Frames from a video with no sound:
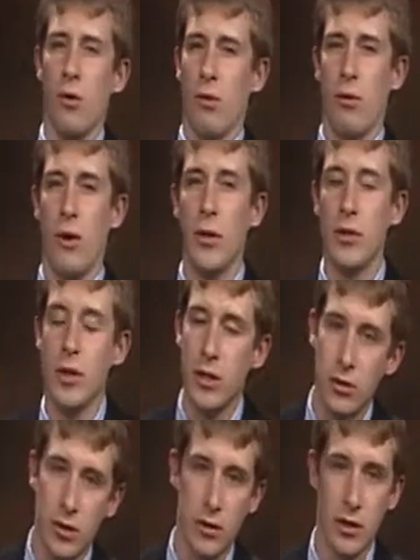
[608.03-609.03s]
Why would they
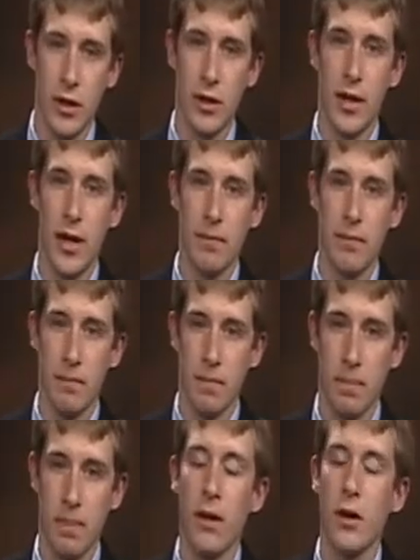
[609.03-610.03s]
do something like that?
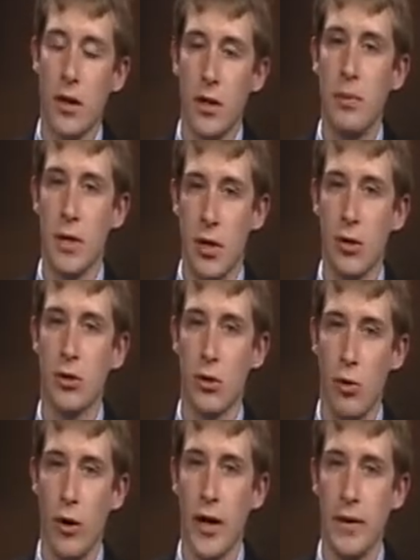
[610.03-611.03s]
It's because
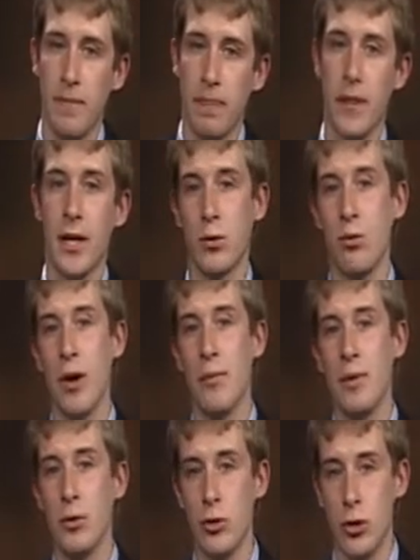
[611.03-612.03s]
they're white. That's what white
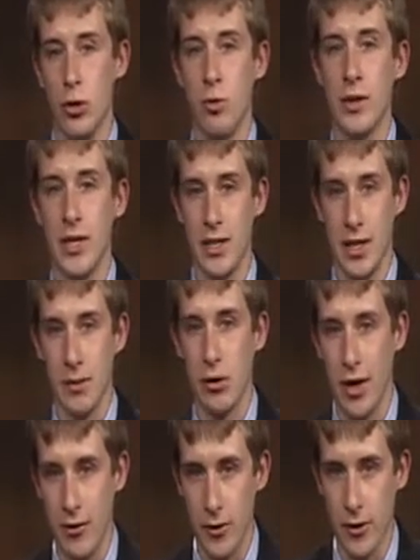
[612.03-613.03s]
people do when they seem
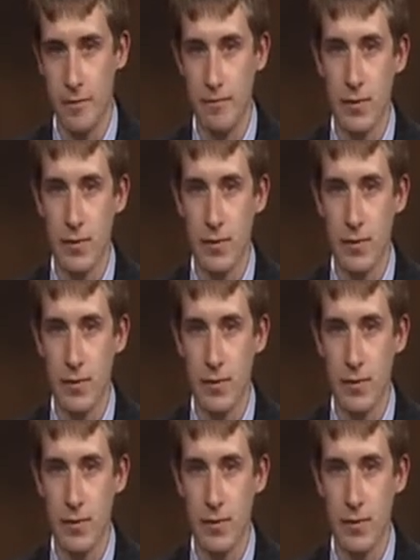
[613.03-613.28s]
clever.